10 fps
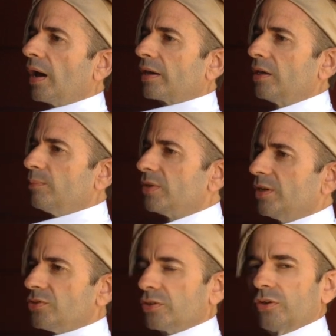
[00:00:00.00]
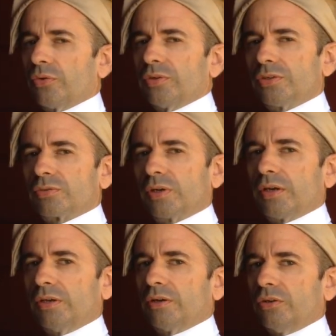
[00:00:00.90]
I keep tension on this
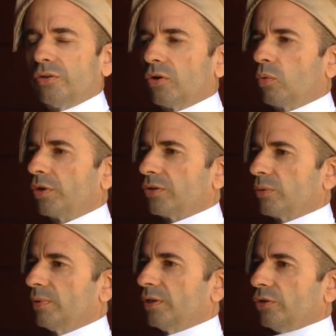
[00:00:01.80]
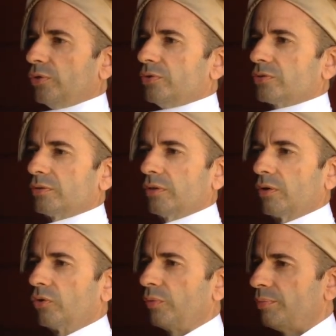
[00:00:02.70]
right here. You don't want it to be loose. The
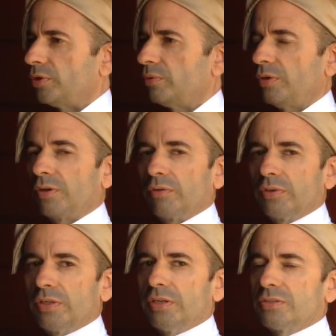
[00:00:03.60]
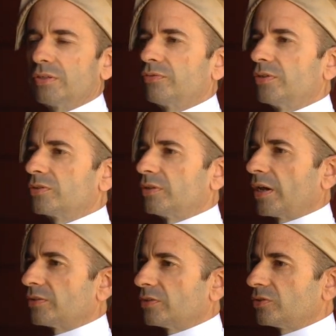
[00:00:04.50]
whole beauty of it is if it's
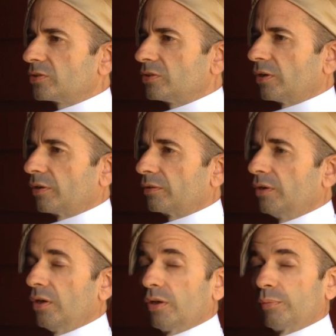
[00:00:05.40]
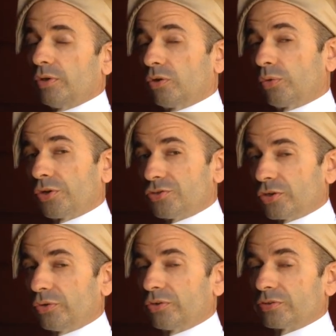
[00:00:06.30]
nice and snug. You don't want to
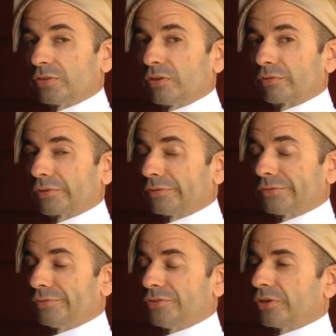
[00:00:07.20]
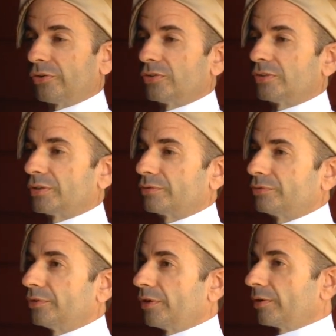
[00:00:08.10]
choke yourself because if you choke
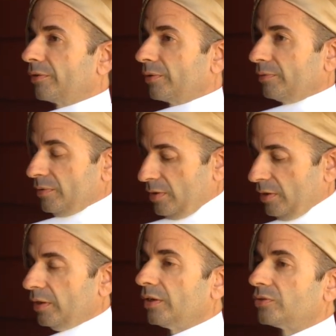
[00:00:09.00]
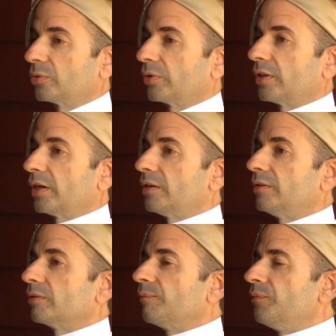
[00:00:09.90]
yourself, you're not going to enjoy that
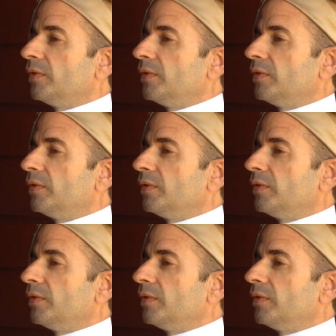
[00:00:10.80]
either.